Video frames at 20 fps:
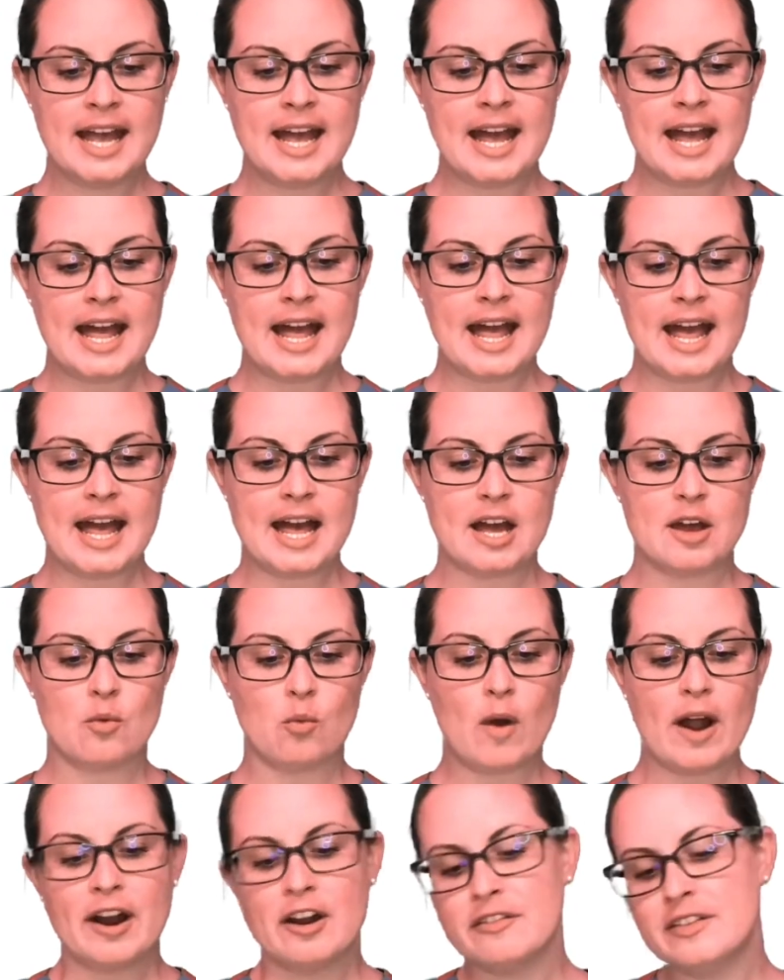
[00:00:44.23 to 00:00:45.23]
And why
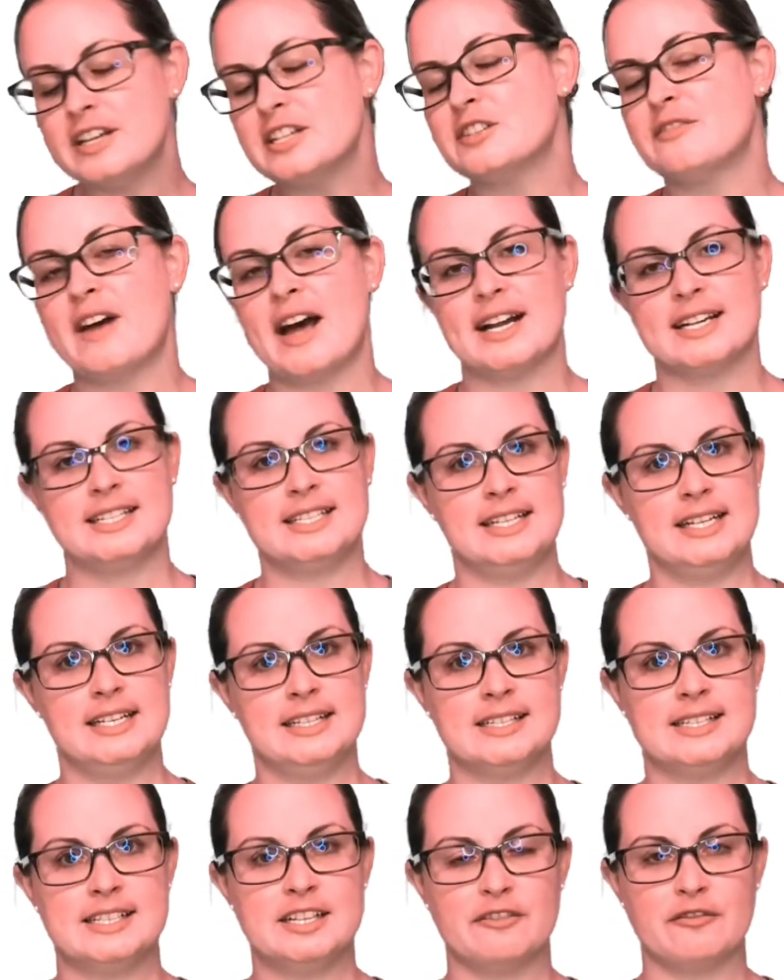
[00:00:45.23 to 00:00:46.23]
are these vaccines
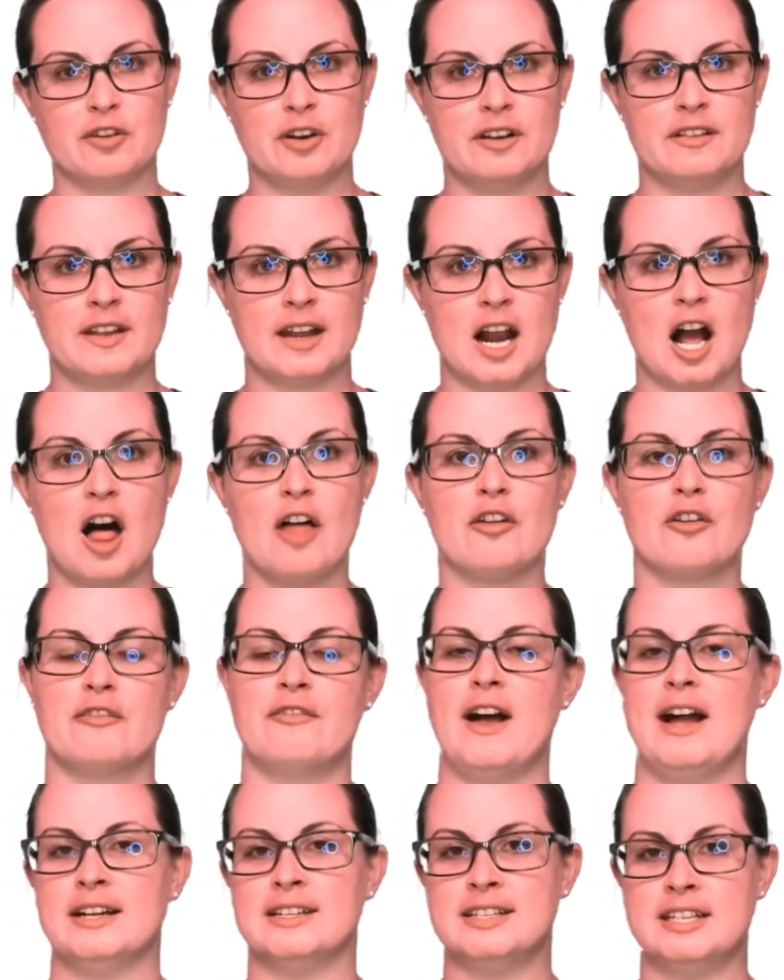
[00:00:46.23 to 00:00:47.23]
different than other
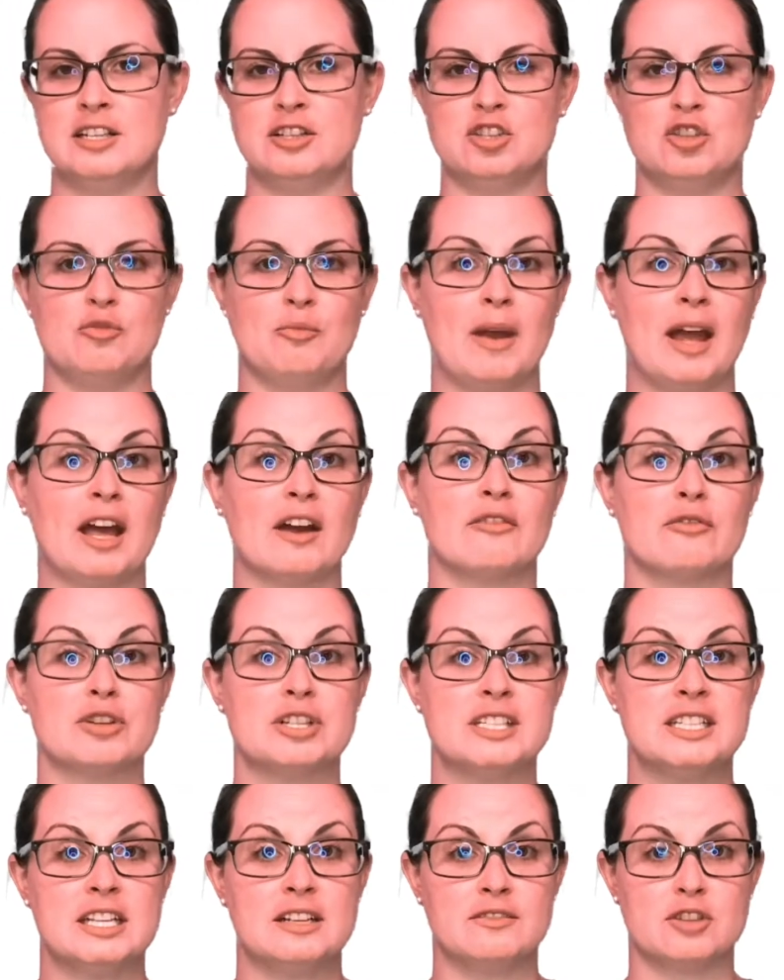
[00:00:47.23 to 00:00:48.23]
vaccines you may have
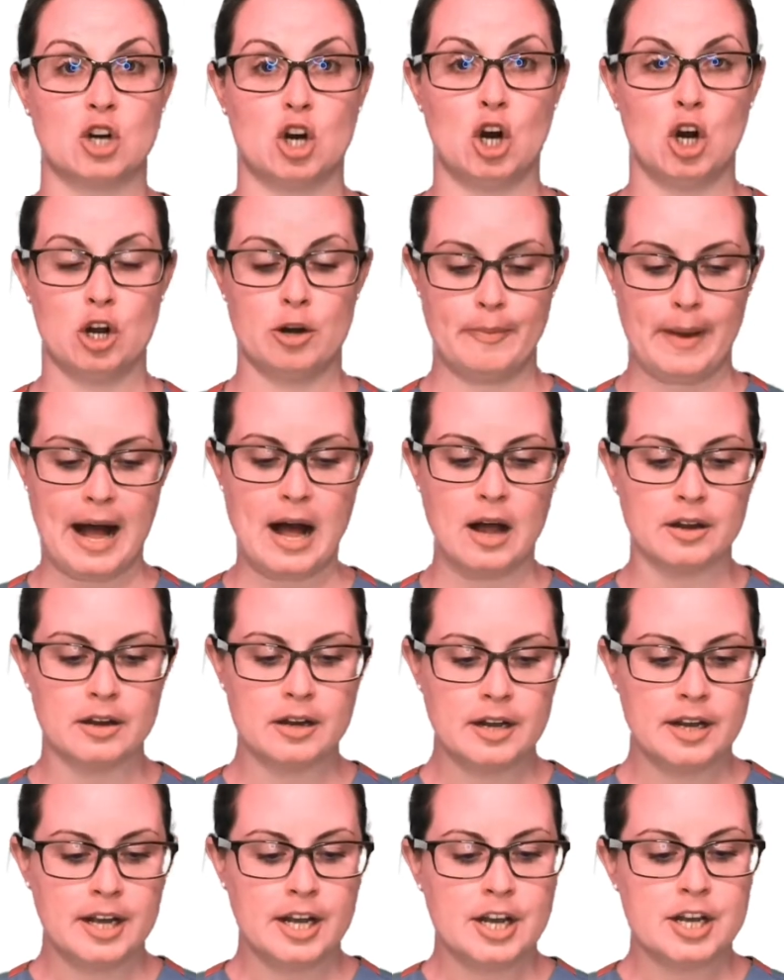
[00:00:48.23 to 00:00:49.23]
received or heard about?
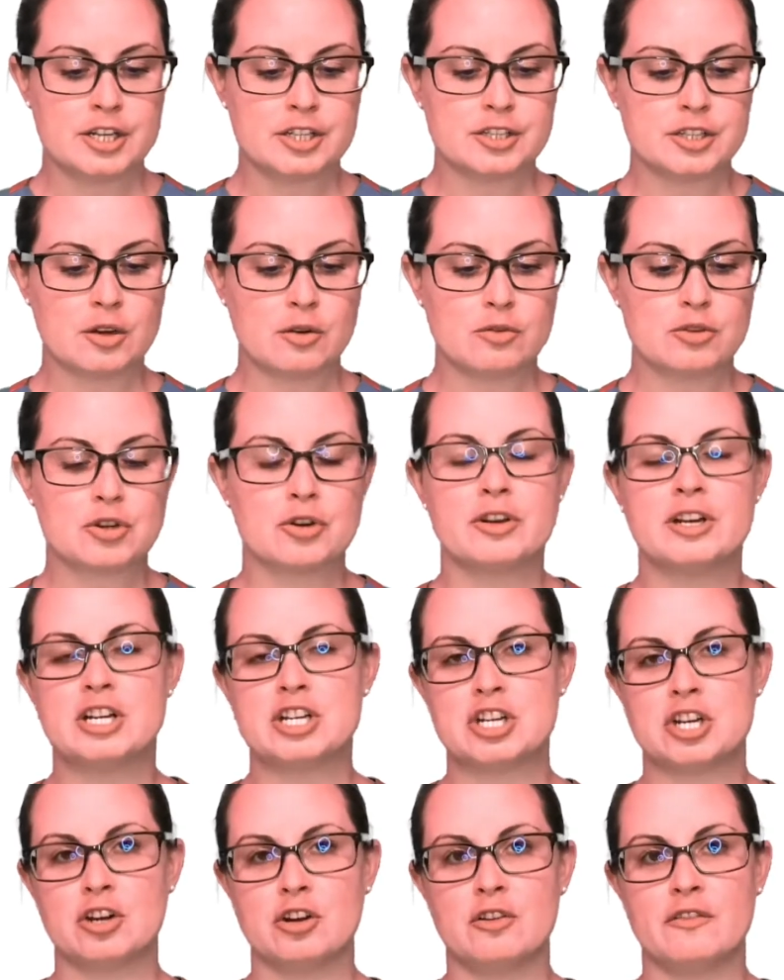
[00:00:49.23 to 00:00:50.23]
So
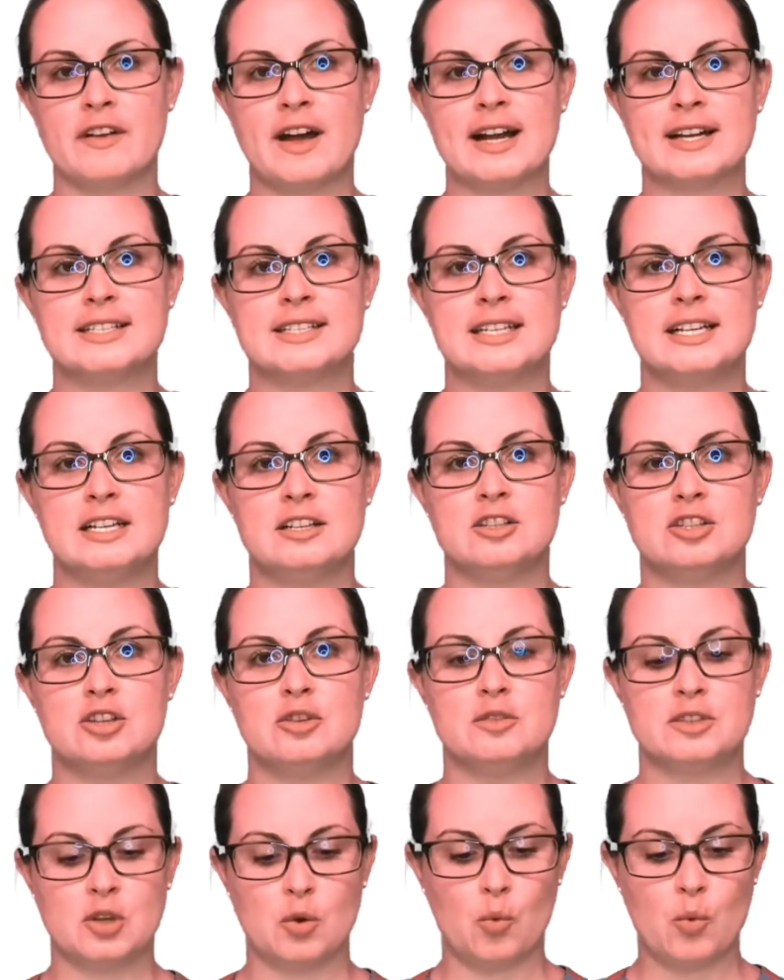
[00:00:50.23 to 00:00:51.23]
traditional vaccines use
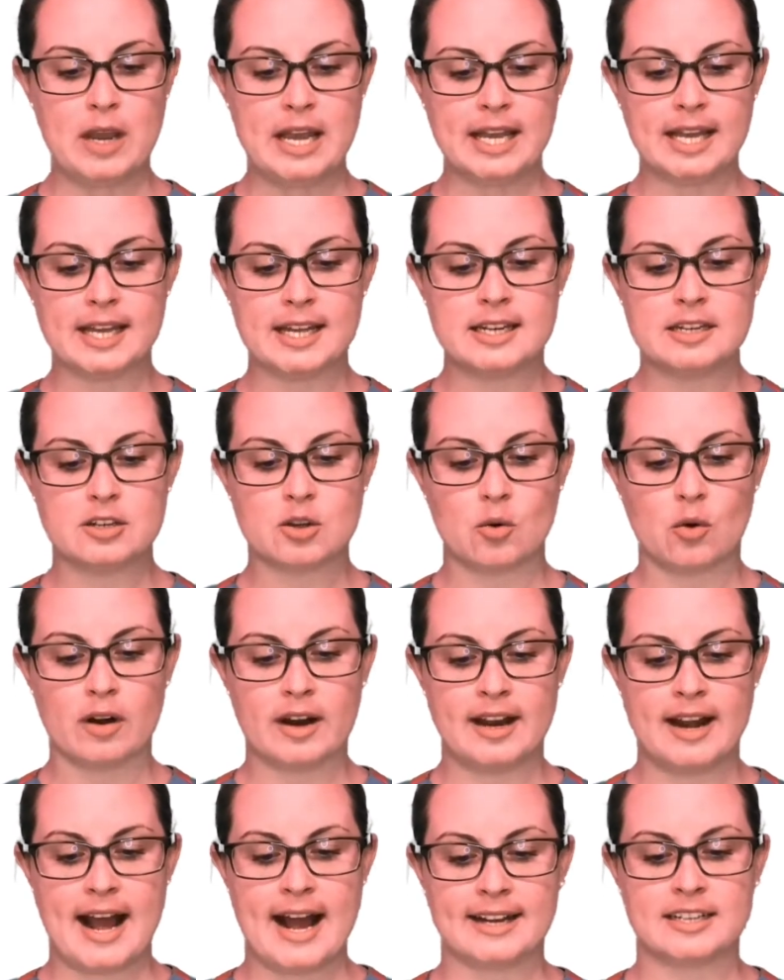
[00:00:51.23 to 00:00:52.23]
a weakened or
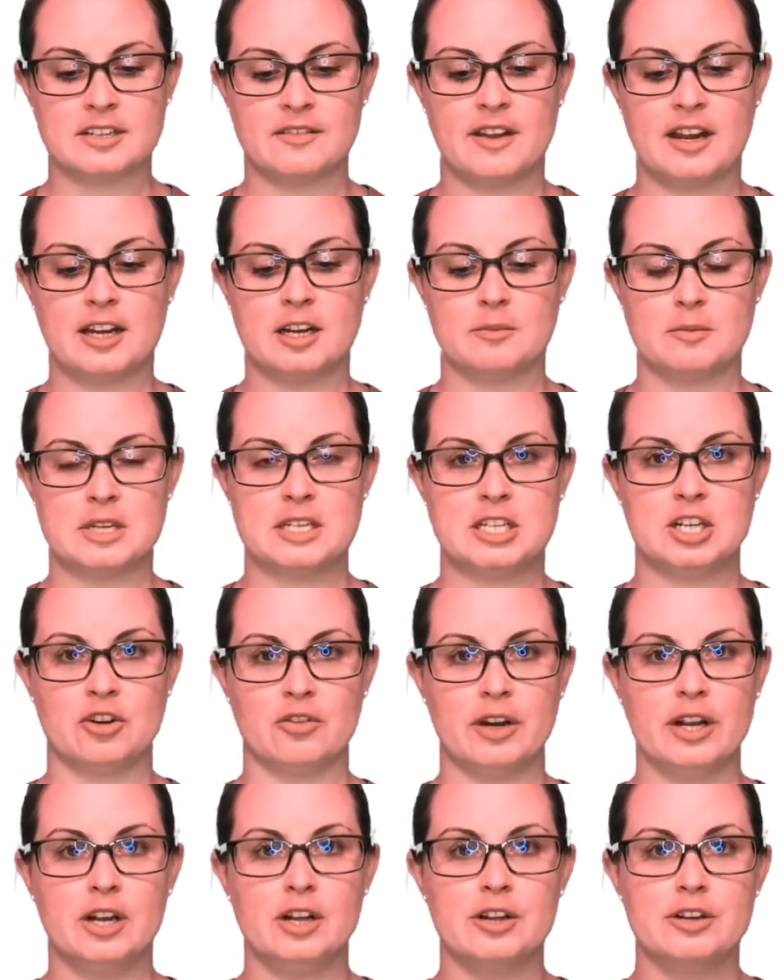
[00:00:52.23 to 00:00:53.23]
inactivated
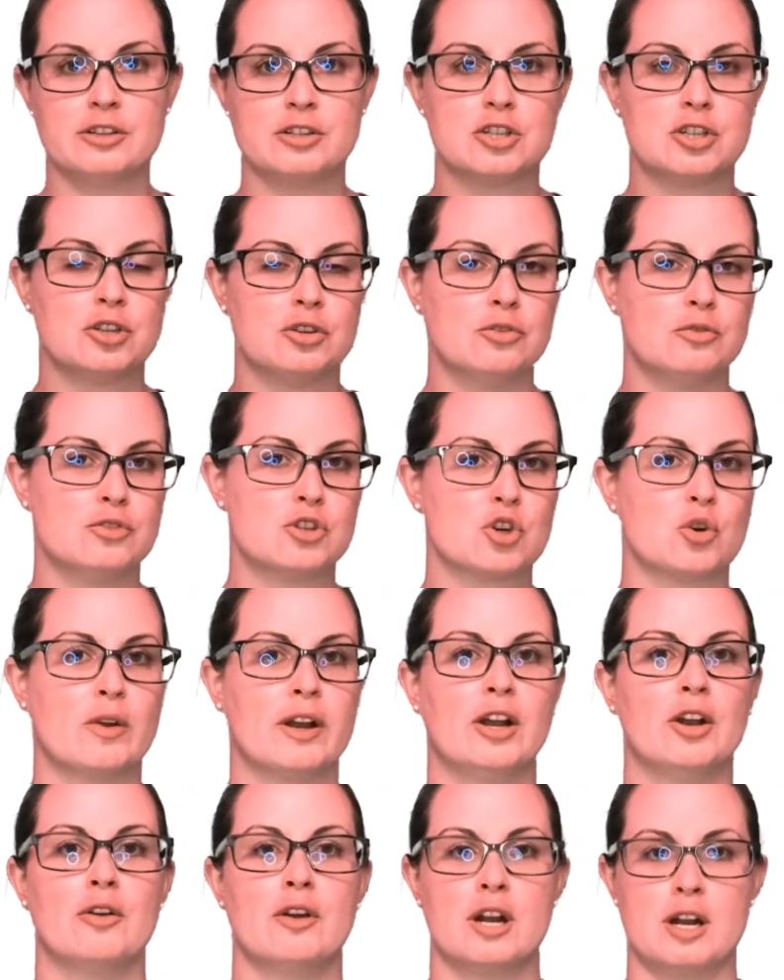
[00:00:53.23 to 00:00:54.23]
material to trigger
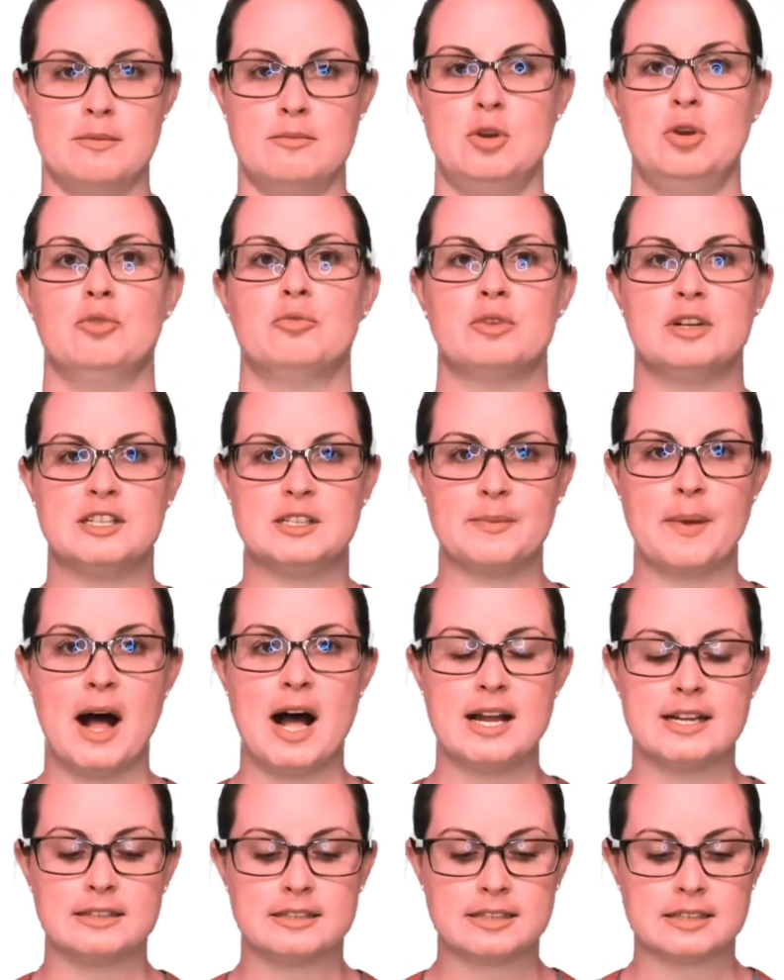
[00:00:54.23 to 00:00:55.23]
an immune
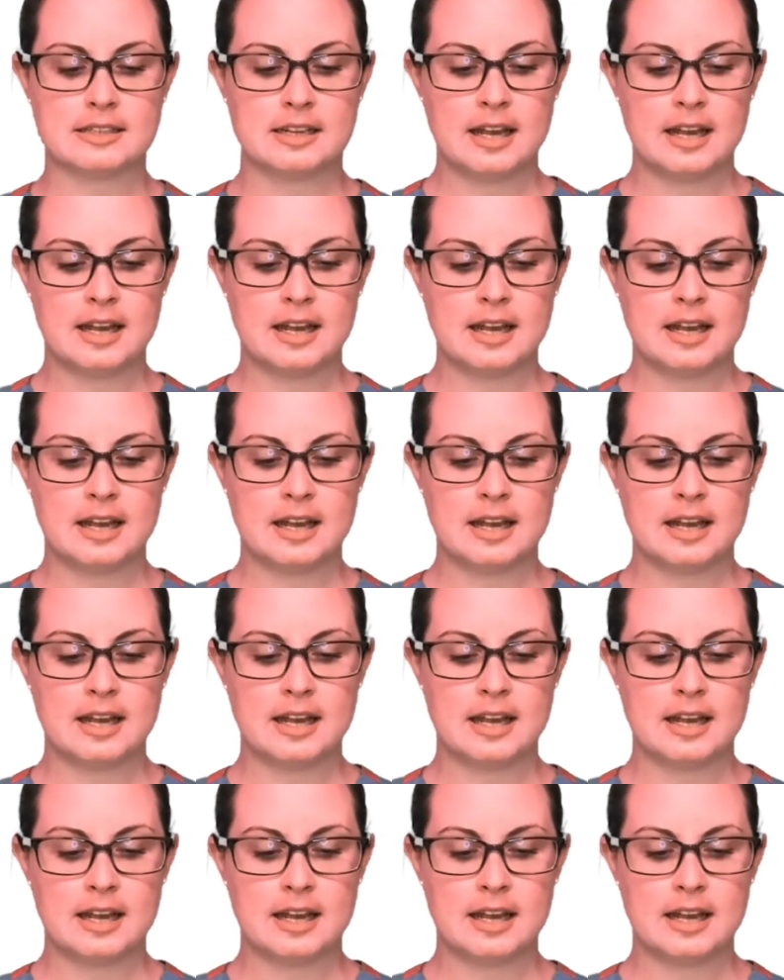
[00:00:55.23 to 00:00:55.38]
response.